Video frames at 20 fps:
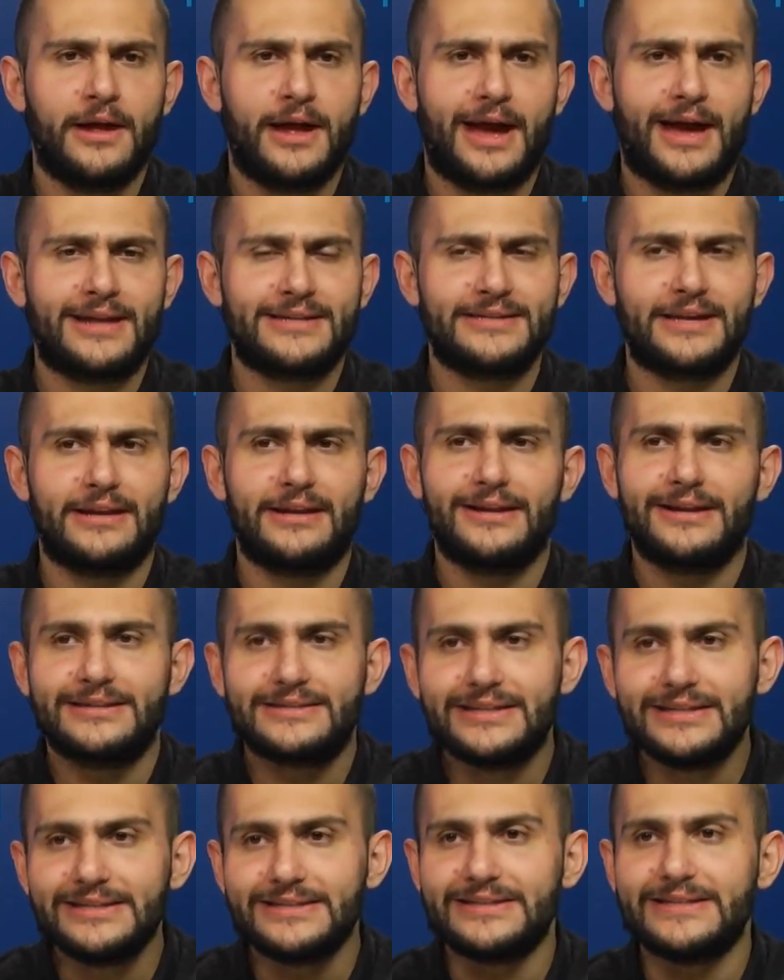And I said,
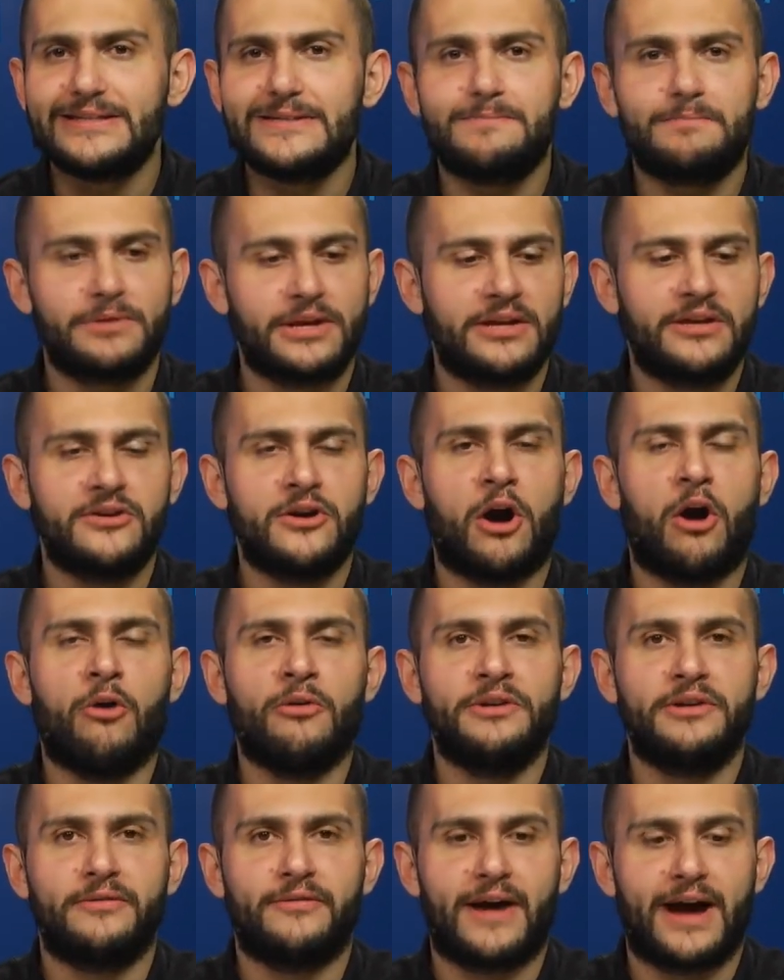this is bring your
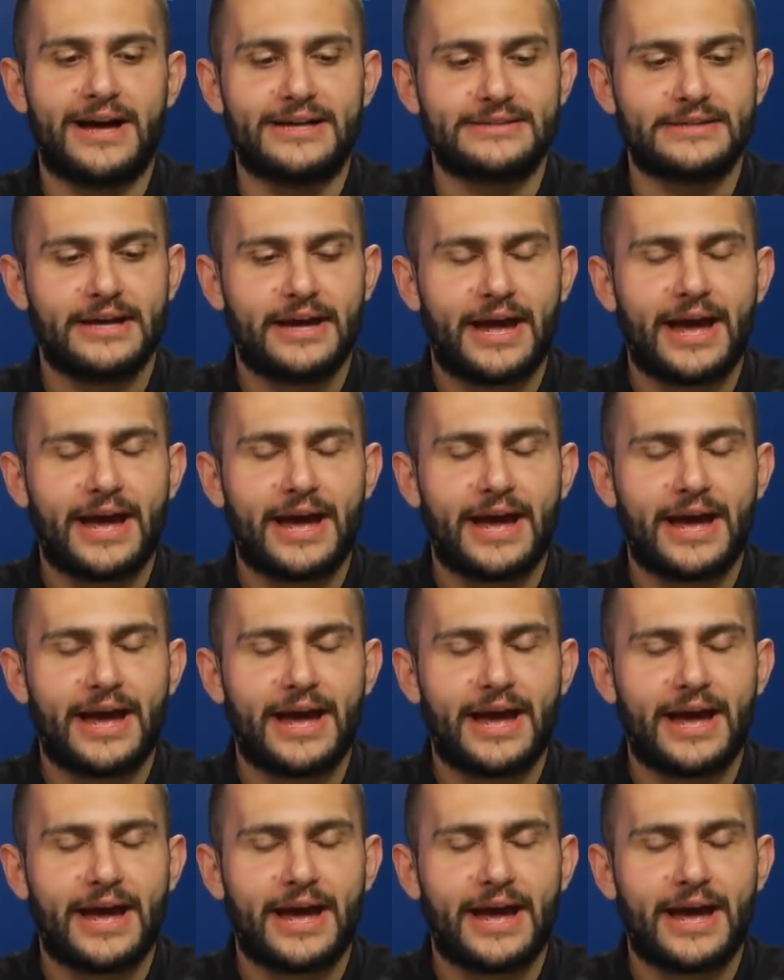own device.